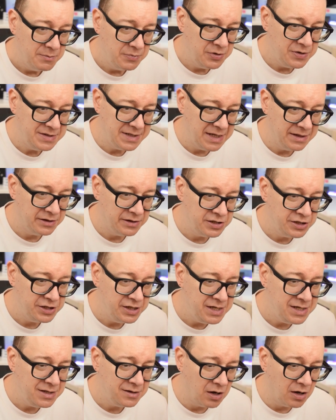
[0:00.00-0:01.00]
Present a
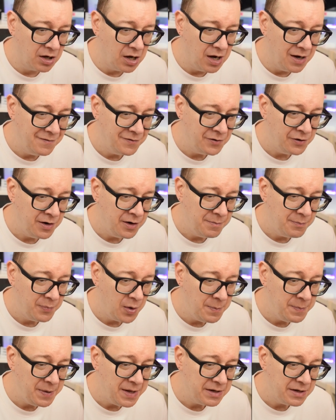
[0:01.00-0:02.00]
sheet, a cover,
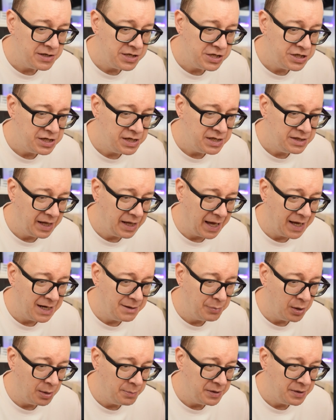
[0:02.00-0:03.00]
popping a sheet, and
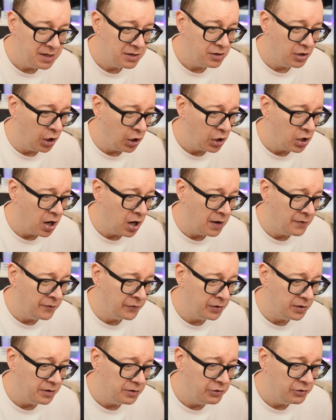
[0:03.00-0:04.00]
popping a
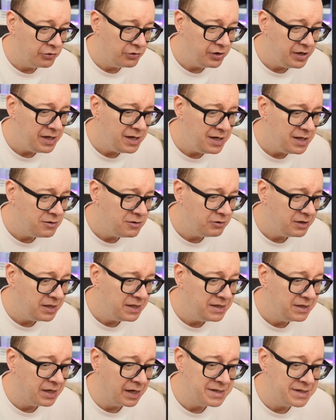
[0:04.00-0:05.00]
cover. Really,
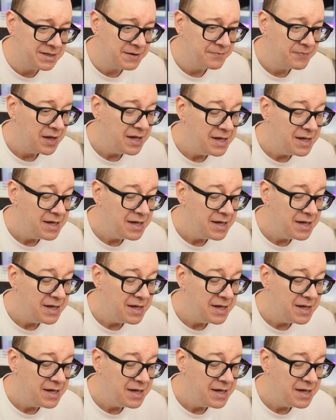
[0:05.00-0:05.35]
really nice.